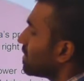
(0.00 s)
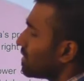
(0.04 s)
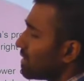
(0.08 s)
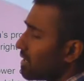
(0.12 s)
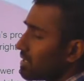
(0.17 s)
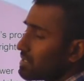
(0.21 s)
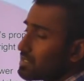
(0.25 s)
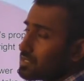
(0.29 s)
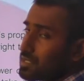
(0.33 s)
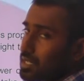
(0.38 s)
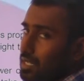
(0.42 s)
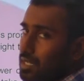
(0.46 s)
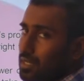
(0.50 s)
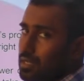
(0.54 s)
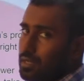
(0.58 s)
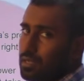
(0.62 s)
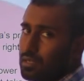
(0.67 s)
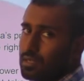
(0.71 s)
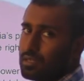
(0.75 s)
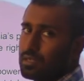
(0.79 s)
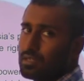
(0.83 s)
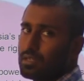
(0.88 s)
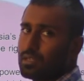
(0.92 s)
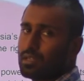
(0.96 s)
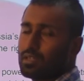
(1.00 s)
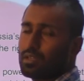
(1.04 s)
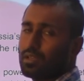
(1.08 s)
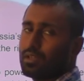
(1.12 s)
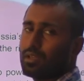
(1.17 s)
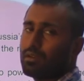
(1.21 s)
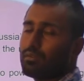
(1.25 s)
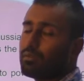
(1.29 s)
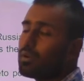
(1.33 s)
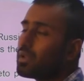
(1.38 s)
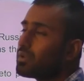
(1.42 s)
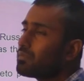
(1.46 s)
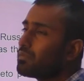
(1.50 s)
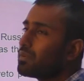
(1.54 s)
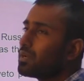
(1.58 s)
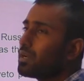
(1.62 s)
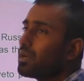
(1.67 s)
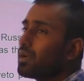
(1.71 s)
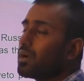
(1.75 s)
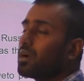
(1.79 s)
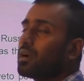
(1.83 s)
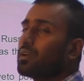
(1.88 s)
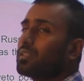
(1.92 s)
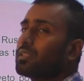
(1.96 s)
unrealistic. Why
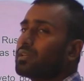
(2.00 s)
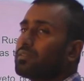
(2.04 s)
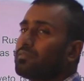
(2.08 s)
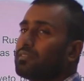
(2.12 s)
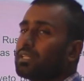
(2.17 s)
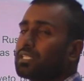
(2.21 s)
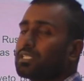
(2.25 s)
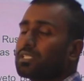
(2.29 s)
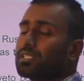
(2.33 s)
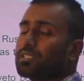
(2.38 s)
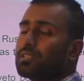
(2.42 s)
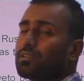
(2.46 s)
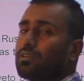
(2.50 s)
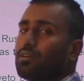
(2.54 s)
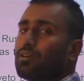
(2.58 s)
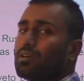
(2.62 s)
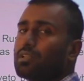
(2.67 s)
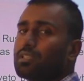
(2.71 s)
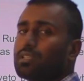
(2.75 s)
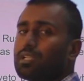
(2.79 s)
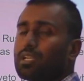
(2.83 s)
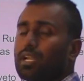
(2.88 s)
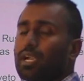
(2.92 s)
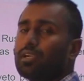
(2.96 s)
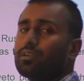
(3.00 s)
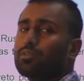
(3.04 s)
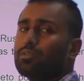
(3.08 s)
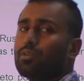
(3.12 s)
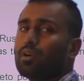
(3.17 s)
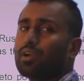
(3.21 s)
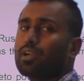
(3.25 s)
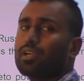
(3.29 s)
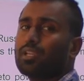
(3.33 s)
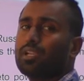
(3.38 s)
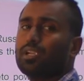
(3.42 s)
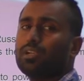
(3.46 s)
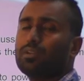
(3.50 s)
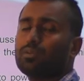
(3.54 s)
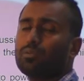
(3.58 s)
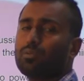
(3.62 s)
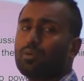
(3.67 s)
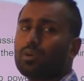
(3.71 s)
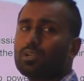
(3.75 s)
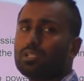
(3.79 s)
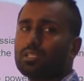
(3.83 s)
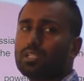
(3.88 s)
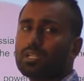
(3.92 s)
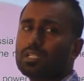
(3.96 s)
will uh, the West or the NATO agree to
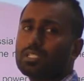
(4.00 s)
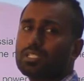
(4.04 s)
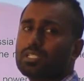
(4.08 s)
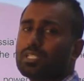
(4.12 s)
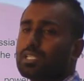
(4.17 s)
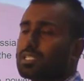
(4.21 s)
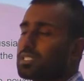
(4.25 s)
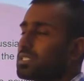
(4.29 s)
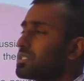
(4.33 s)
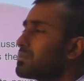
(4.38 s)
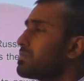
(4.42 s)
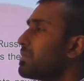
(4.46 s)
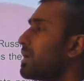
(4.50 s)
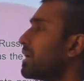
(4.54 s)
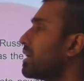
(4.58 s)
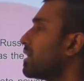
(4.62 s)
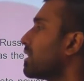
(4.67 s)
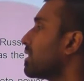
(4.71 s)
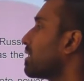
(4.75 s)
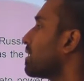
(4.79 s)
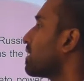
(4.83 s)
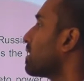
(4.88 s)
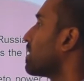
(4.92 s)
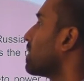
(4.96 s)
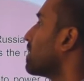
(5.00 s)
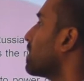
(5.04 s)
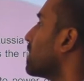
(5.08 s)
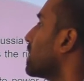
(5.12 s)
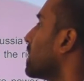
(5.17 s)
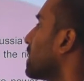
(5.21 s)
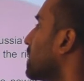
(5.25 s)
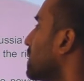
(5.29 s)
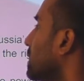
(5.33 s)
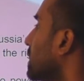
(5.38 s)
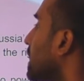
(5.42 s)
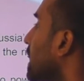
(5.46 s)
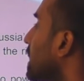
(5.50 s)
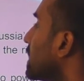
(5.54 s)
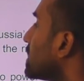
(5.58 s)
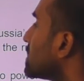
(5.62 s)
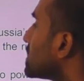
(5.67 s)
what the Russia is demanding? They